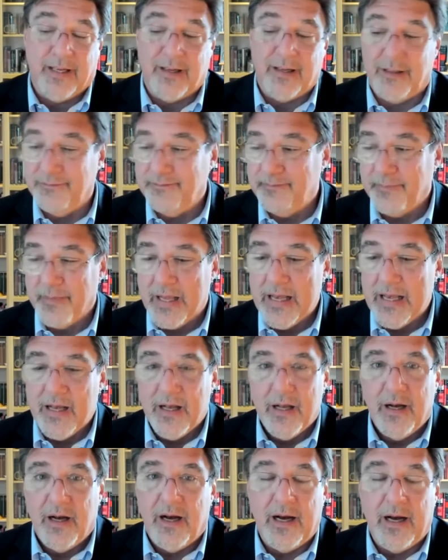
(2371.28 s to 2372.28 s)
you know,
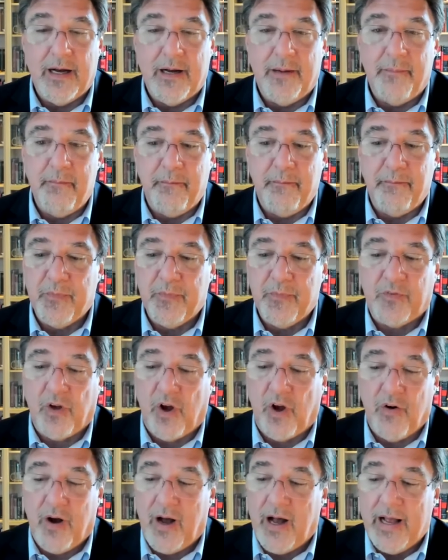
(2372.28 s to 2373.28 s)
um,
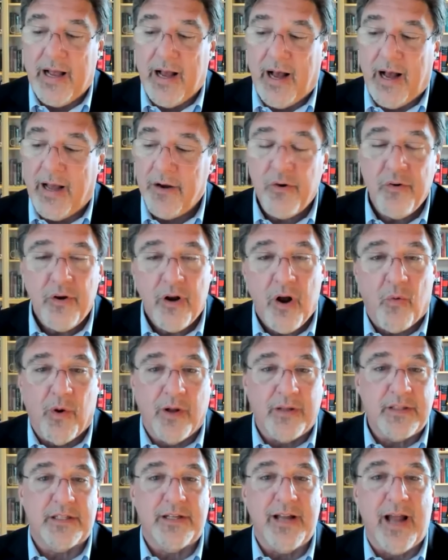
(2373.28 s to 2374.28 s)
so I, I don't know
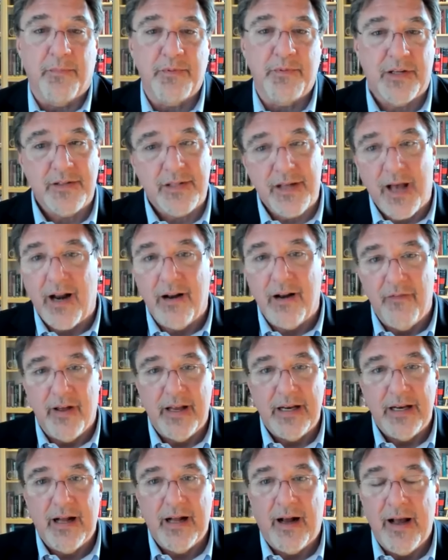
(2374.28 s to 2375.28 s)
what snaps us out of
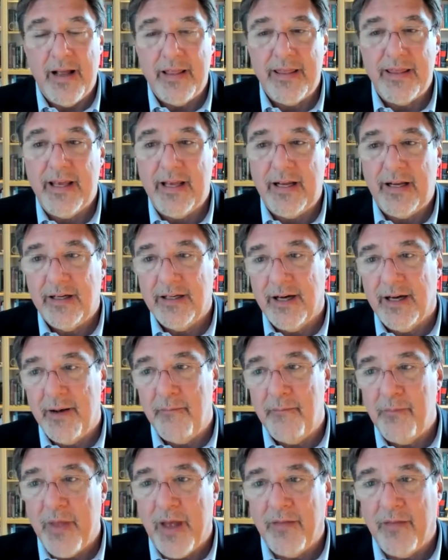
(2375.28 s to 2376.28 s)
it. I think
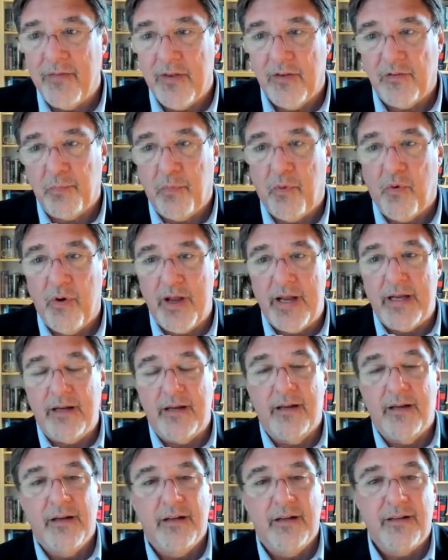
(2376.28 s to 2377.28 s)
um, at this
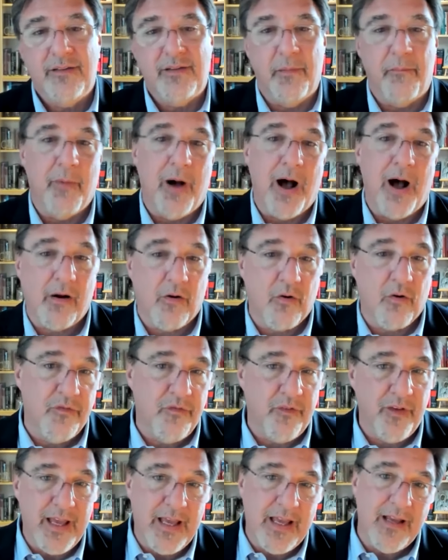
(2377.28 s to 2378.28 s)
point,
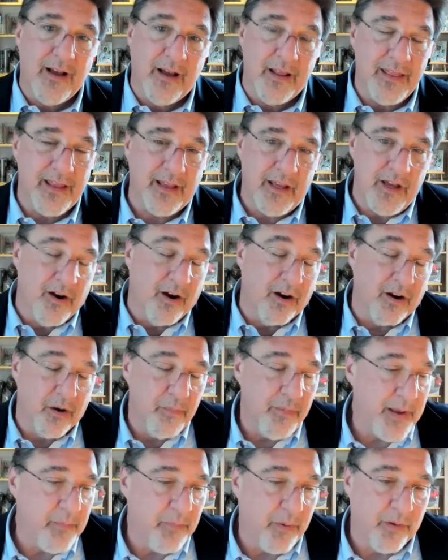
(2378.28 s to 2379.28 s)
demography, I think
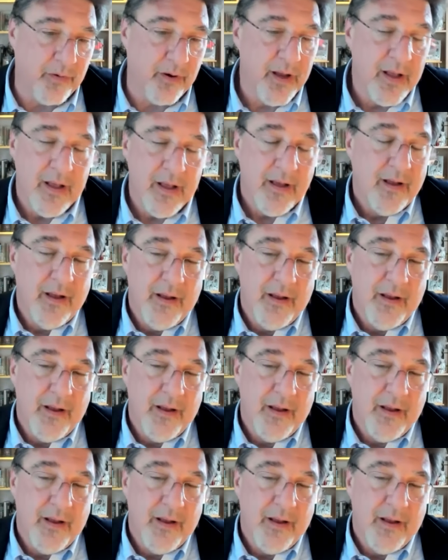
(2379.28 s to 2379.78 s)
younger people are,